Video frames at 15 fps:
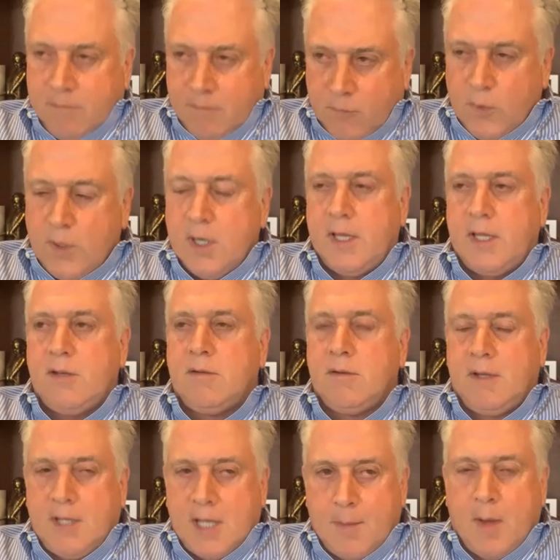really
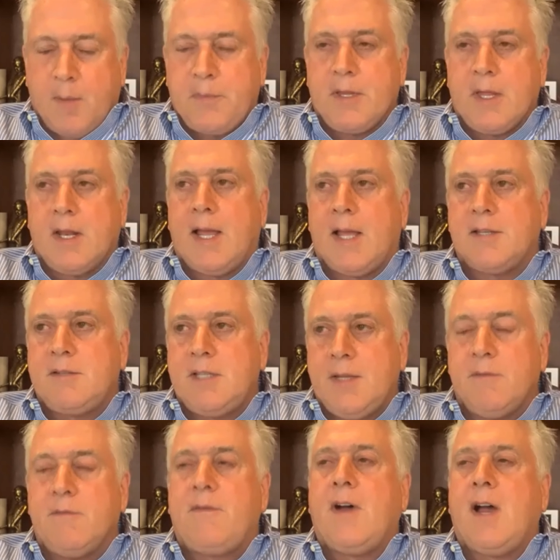come up in the last
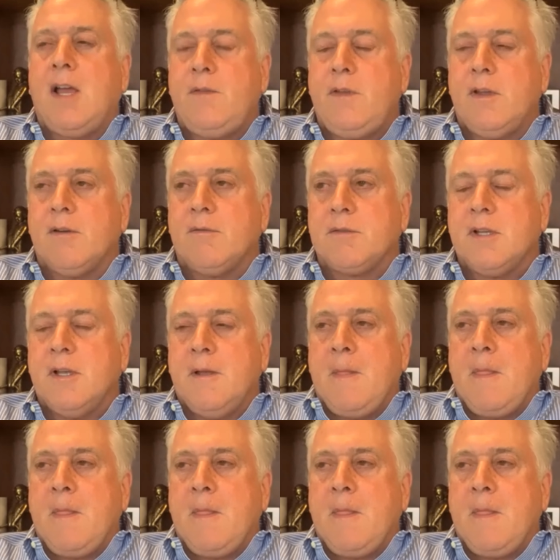even 5 years,